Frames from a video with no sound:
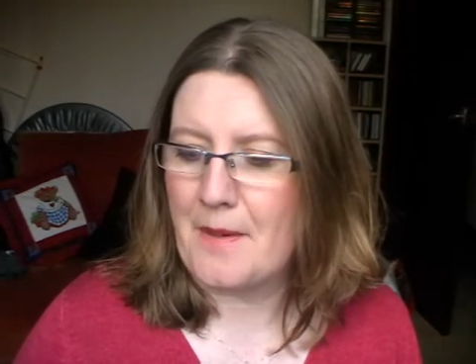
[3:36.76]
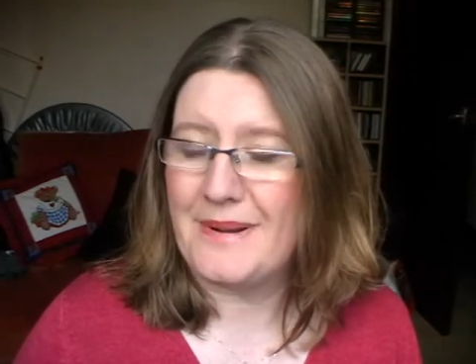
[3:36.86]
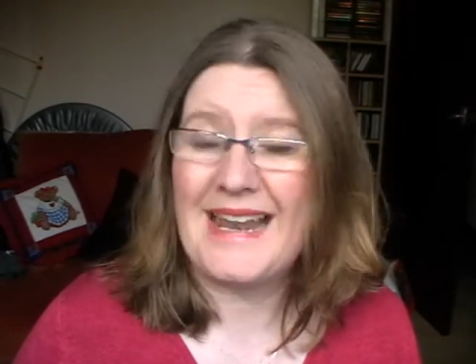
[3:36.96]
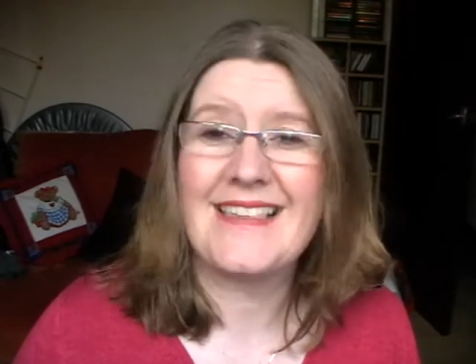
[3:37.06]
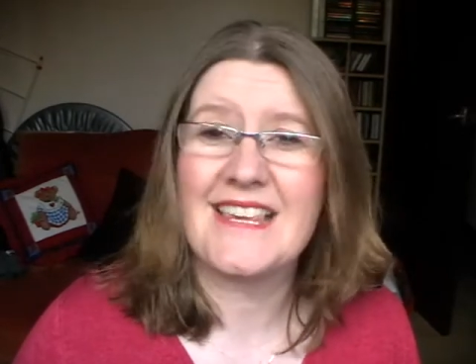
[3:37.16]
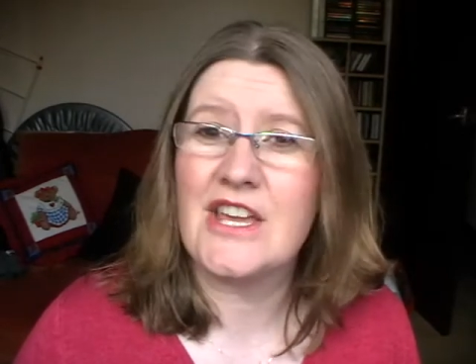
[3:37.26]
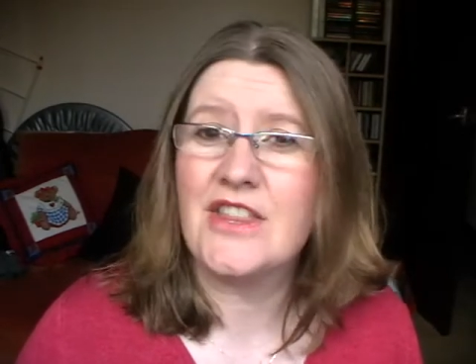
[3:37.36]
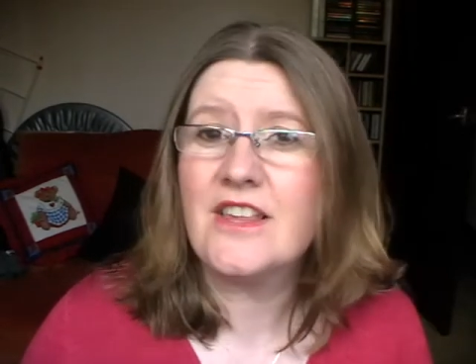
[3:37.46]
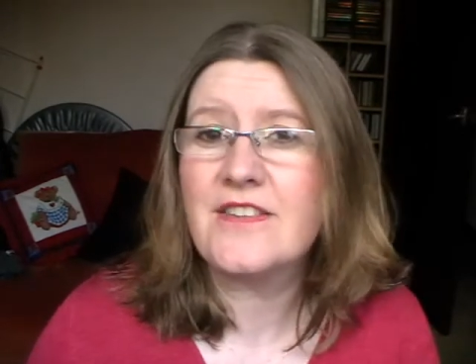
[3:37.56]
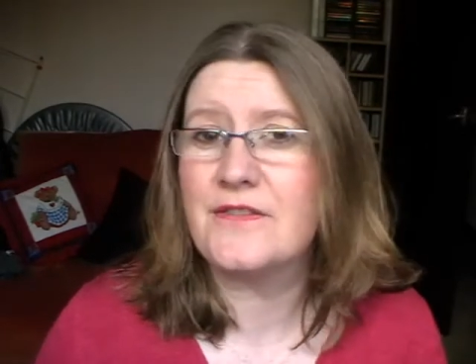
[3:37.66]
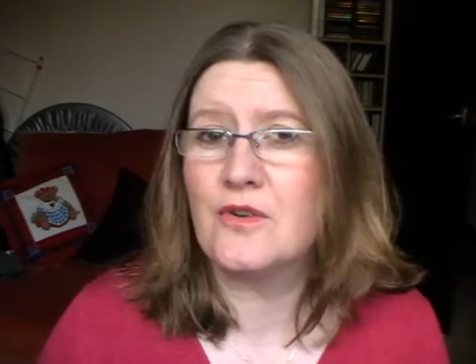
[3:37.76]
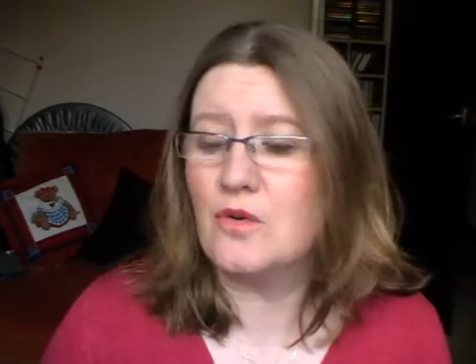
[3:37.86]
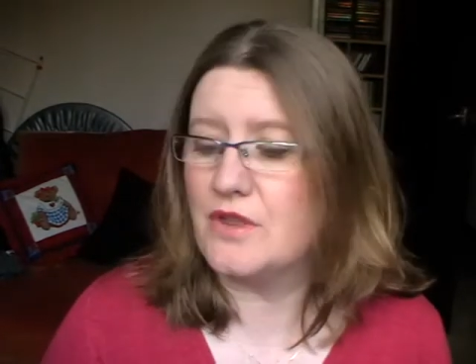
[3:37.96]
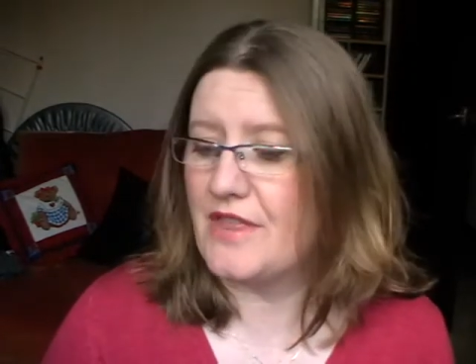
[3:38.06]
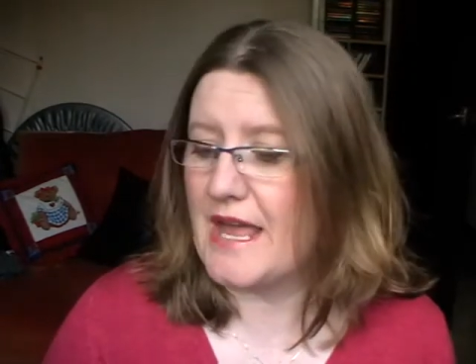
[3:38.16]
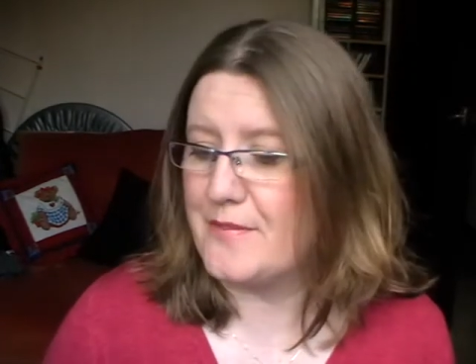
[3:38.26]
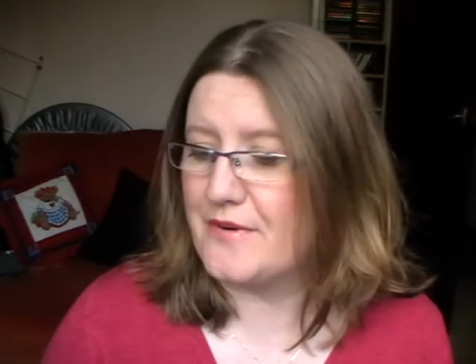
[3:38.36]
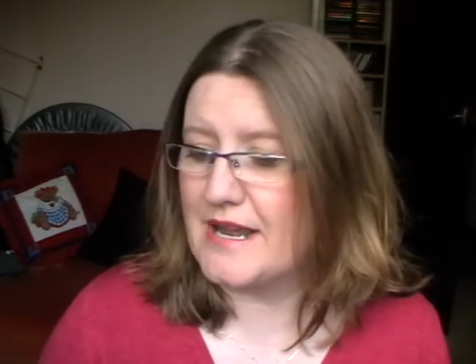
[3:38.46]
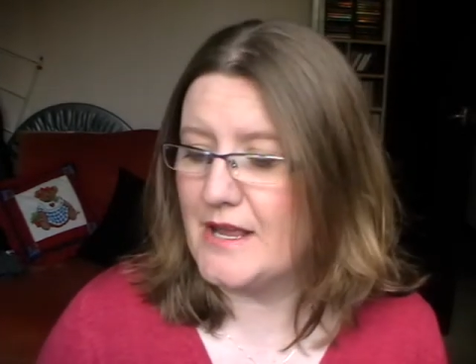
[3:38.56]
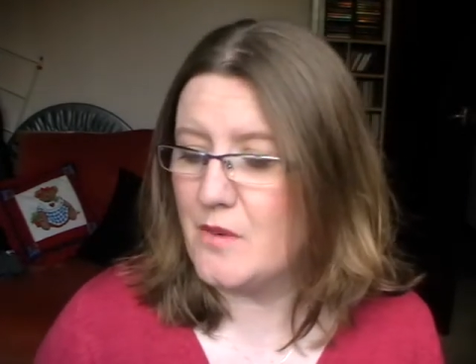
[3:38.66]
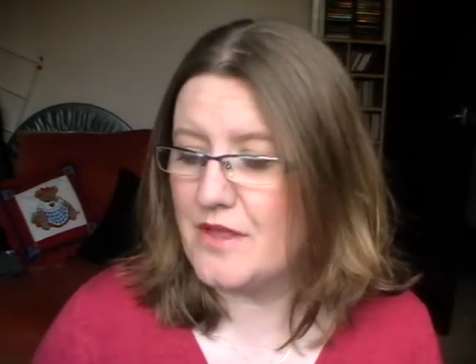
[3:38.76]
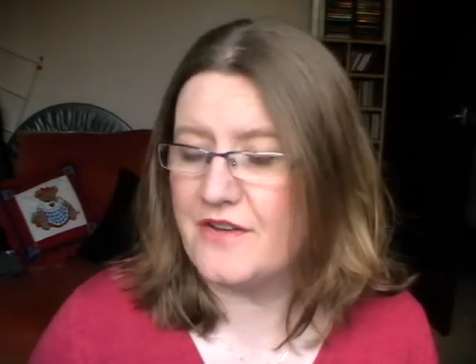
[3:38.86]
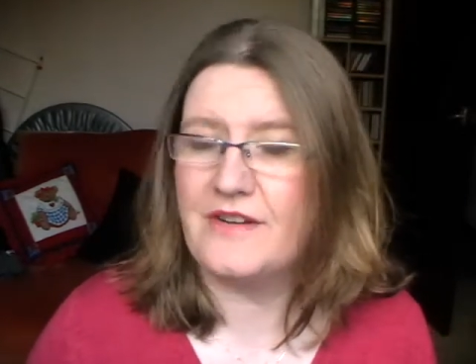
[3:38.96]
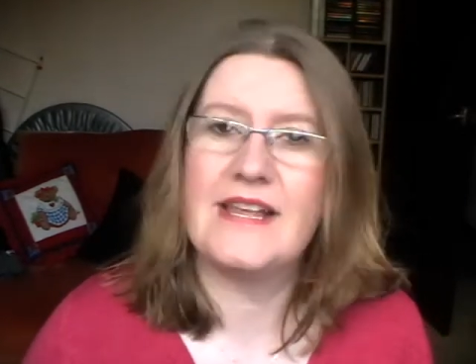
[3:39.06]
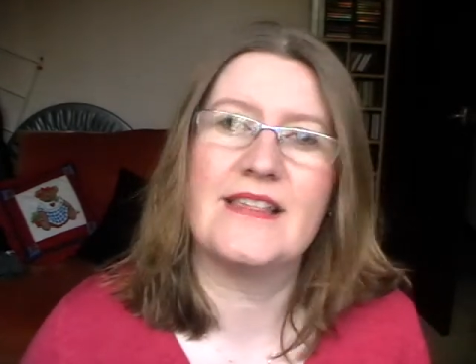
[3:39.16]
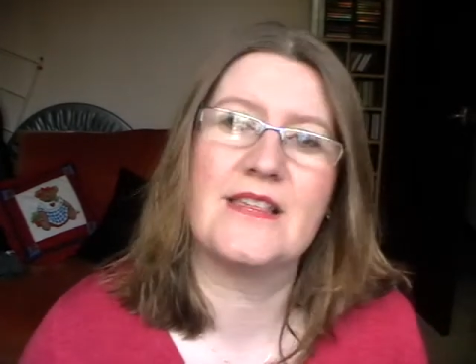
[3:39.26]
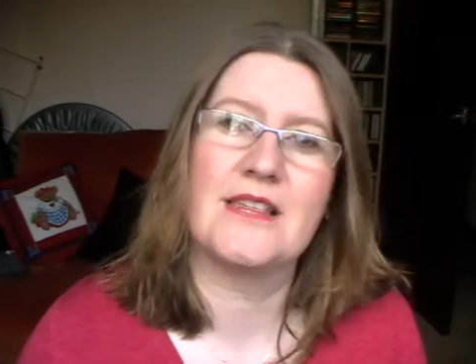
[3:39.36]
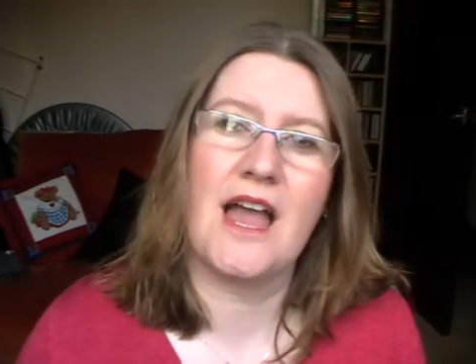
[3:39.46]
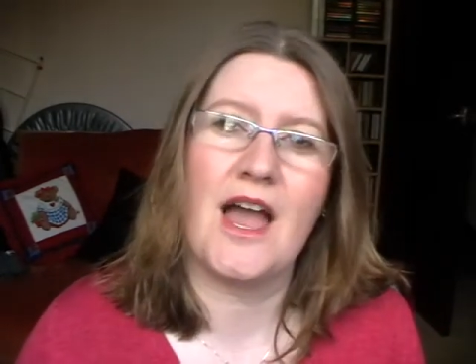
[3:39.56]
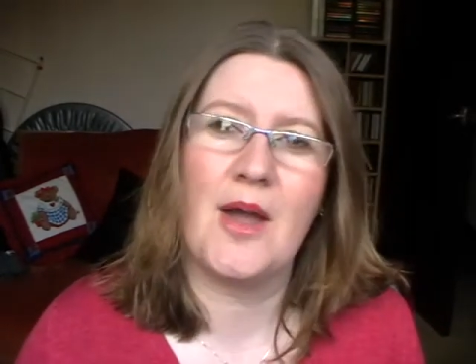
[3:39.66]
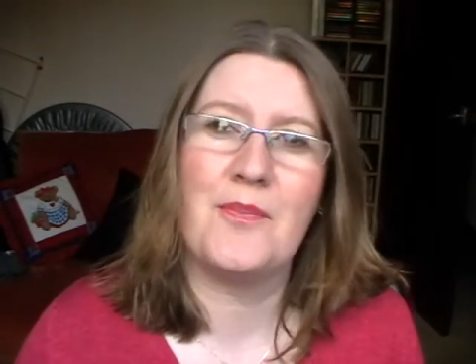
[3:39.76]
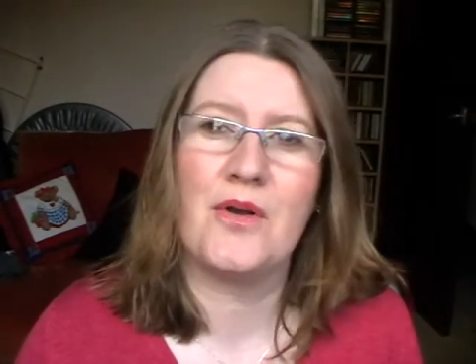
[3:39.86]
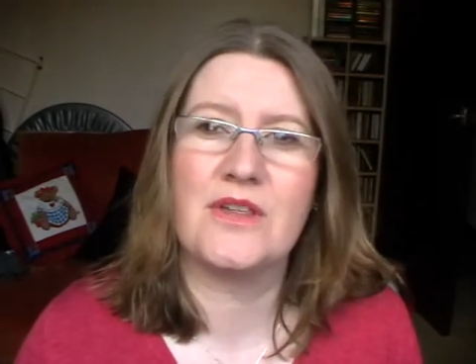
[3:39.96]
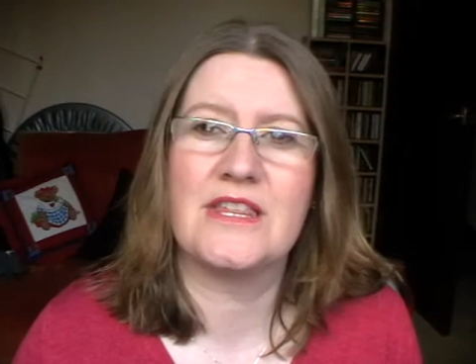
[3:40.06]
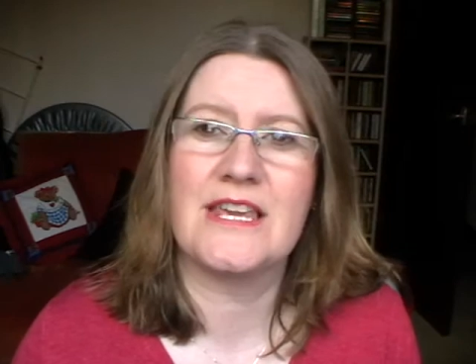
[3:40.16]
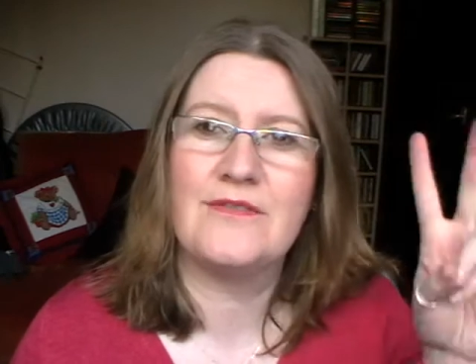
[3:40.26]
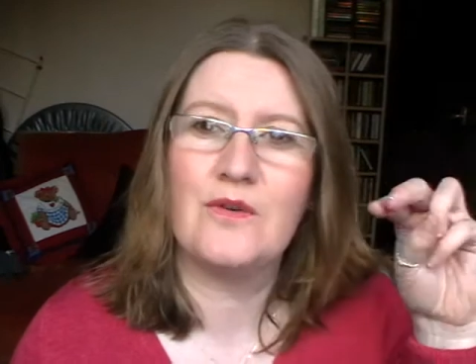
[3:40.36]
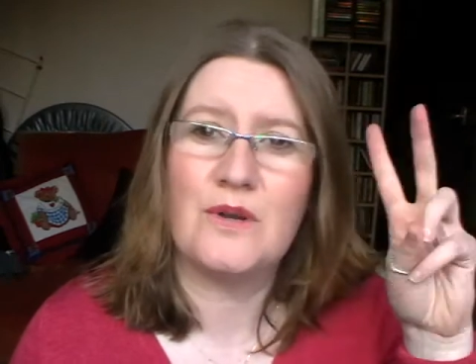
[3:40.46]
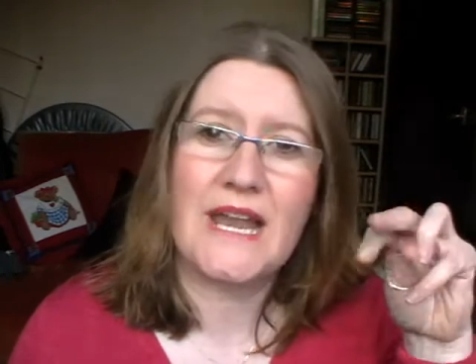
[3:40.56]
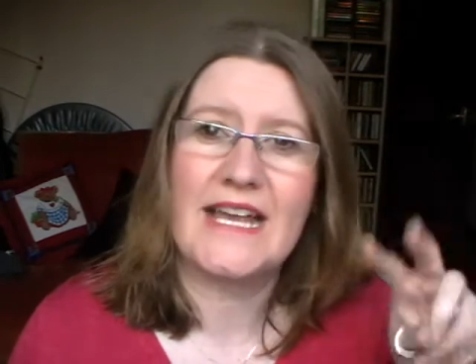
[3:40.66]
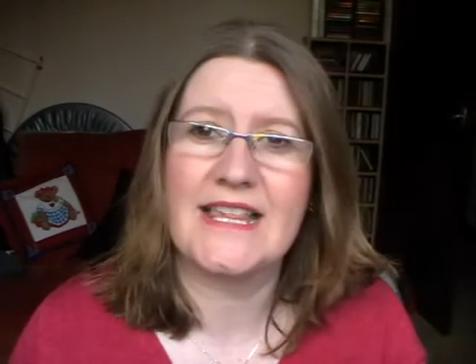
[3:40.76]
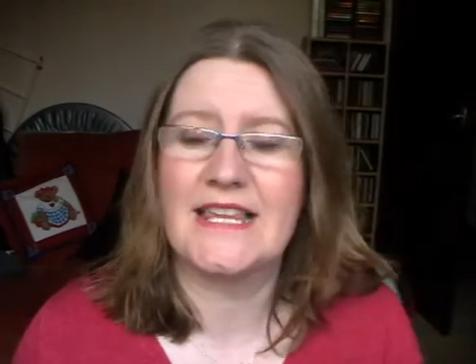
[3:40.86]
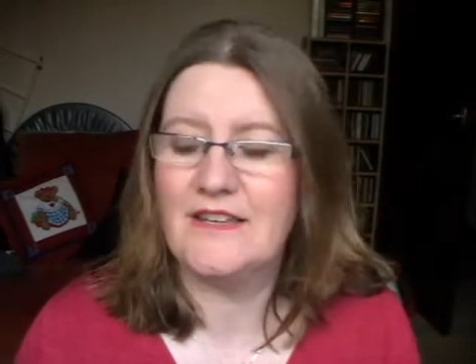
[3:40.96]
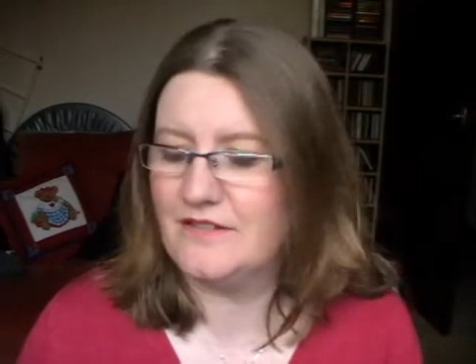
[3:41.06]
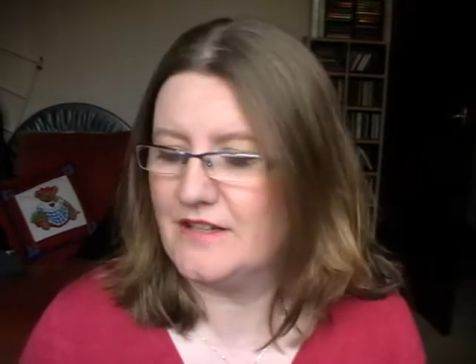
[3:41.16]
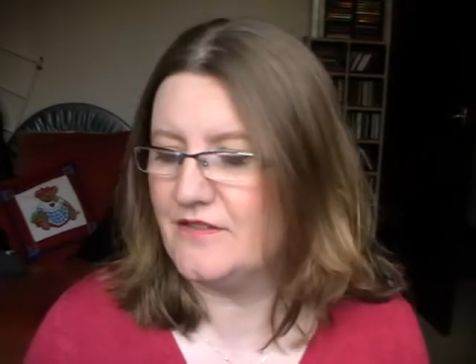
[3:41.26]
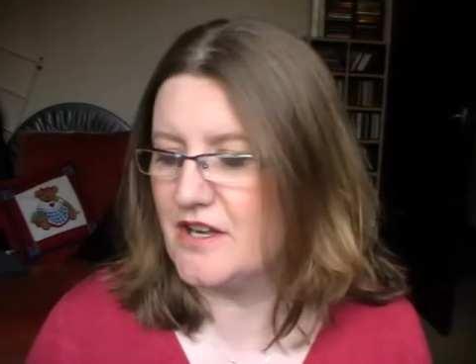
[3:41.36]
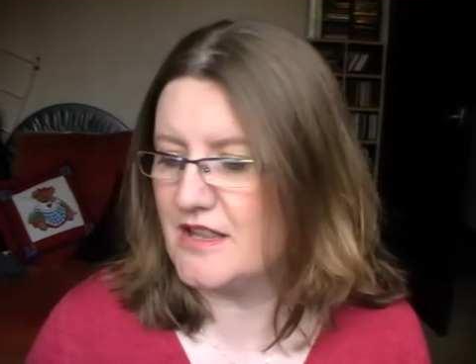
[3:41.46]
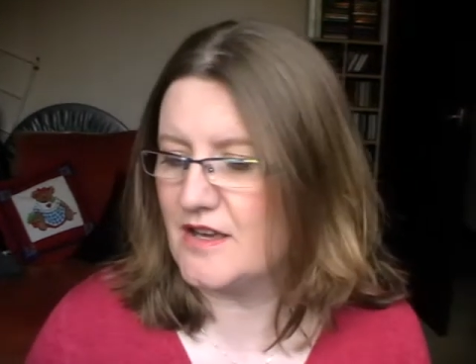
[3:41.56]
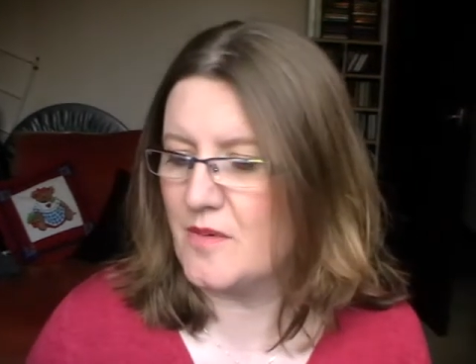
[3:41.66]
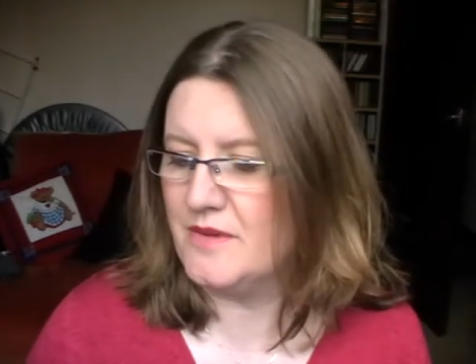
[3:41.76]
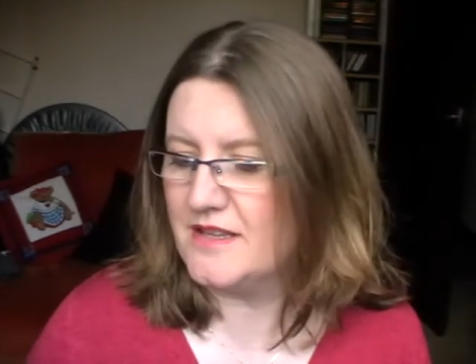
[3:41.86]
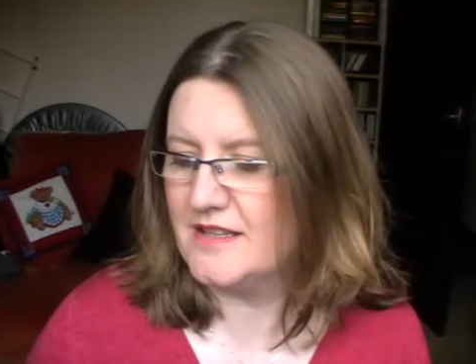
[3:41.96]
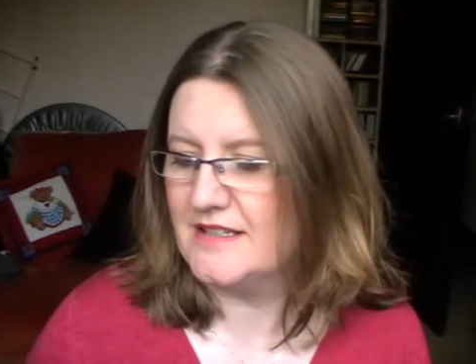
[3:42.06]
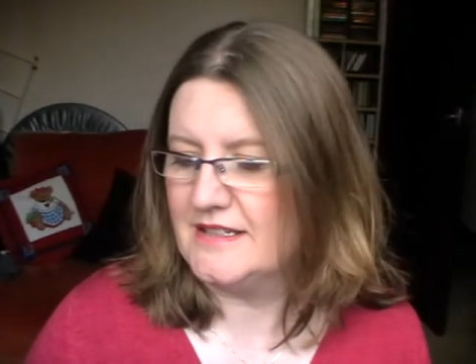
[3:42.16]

Blessing others for all that they bring, whether it's positive or negative, in inverted commas.